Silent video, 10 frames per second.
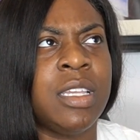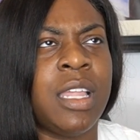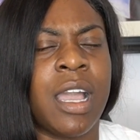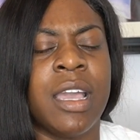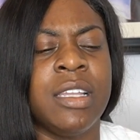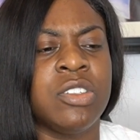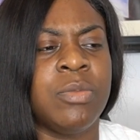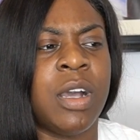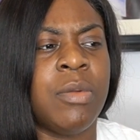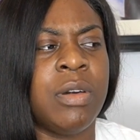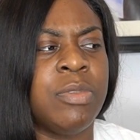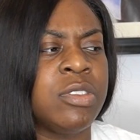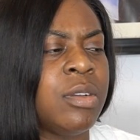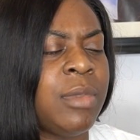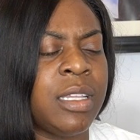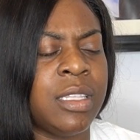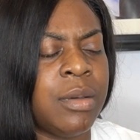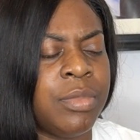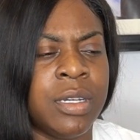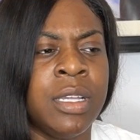He like, I hit your mom up or something like
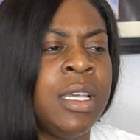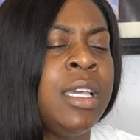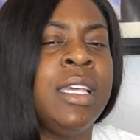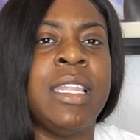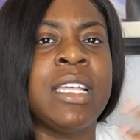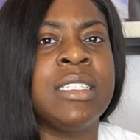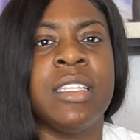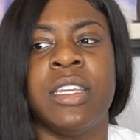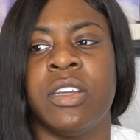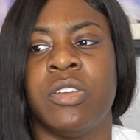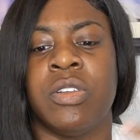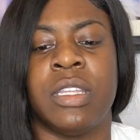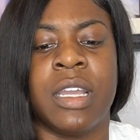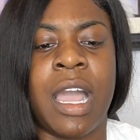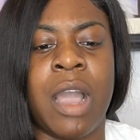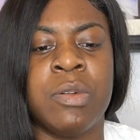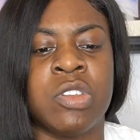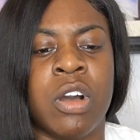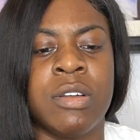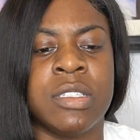that. But that's neither here nor there. I
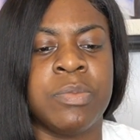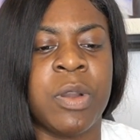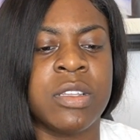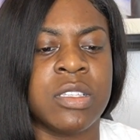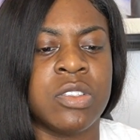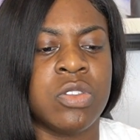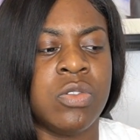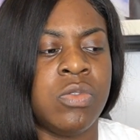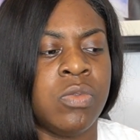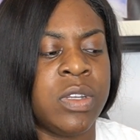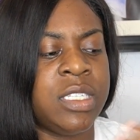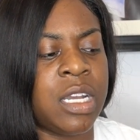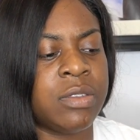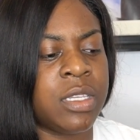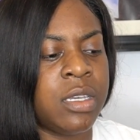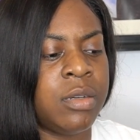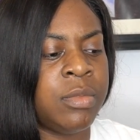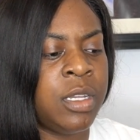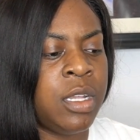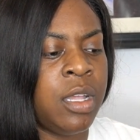was always the person to reach out to
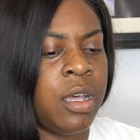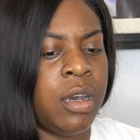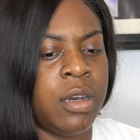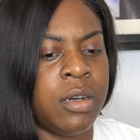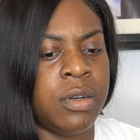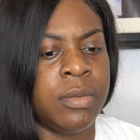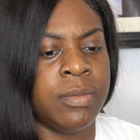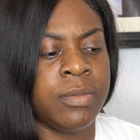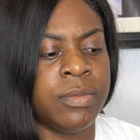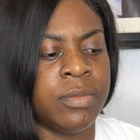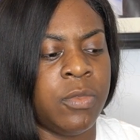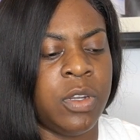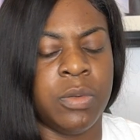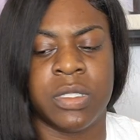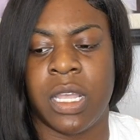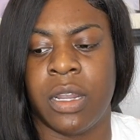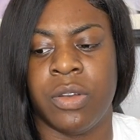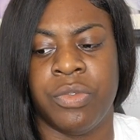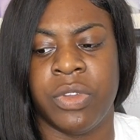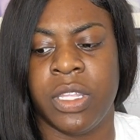him when it was time to
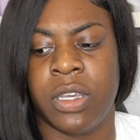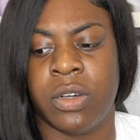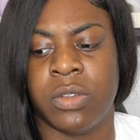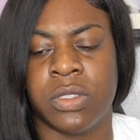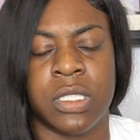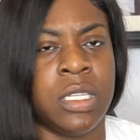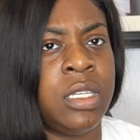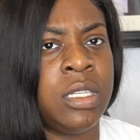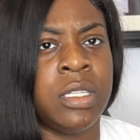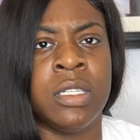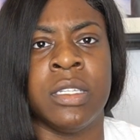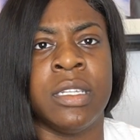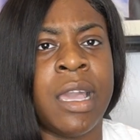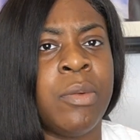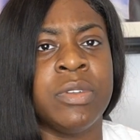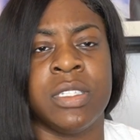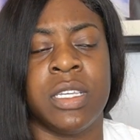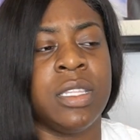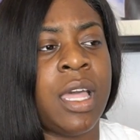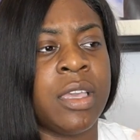do videos, and that was
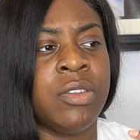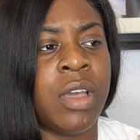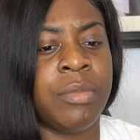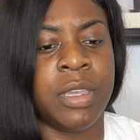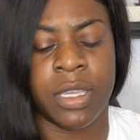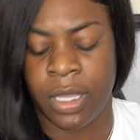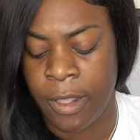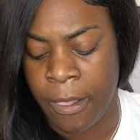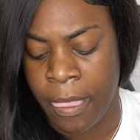it. Like, you know what I mean?